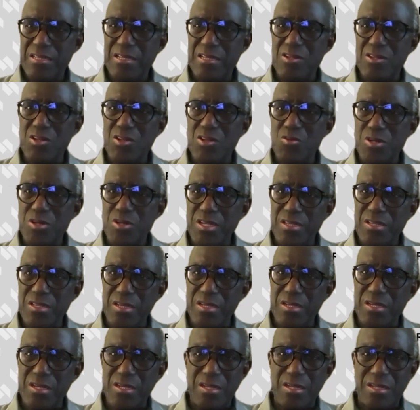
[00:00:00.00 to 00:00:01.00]
the loading
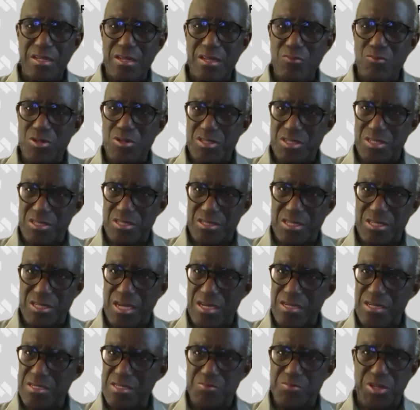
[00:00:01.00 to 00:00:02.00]
they wanted to
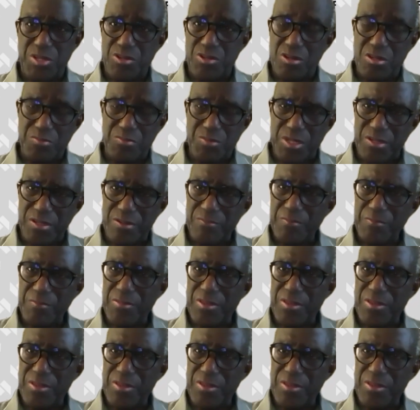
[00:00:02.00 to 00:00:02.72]
carry is beyond me.